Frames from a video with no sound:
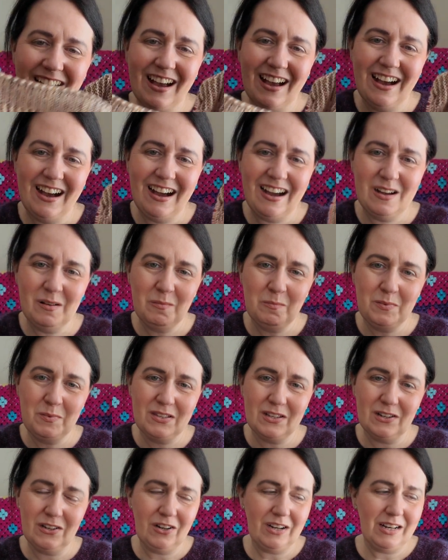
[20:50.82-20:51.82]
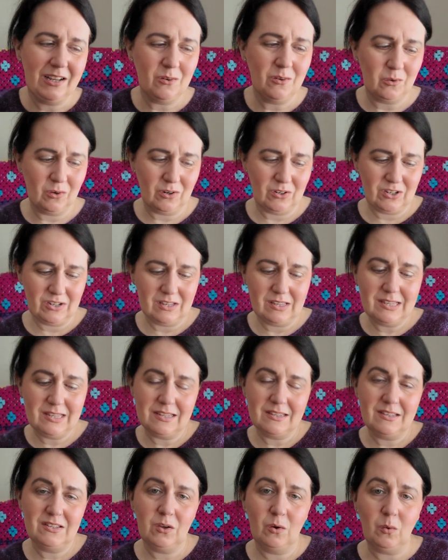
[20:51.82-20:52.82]
Absolutely gorgeous.
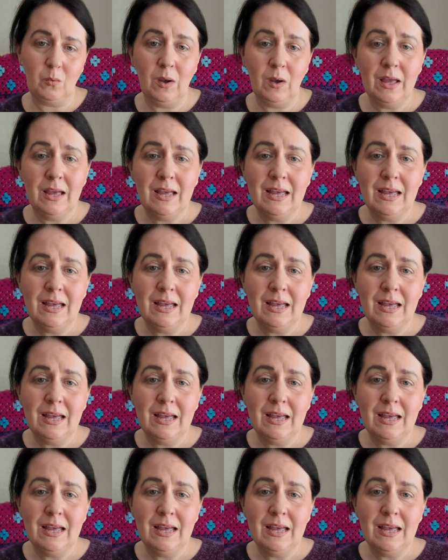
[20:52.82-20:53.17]
So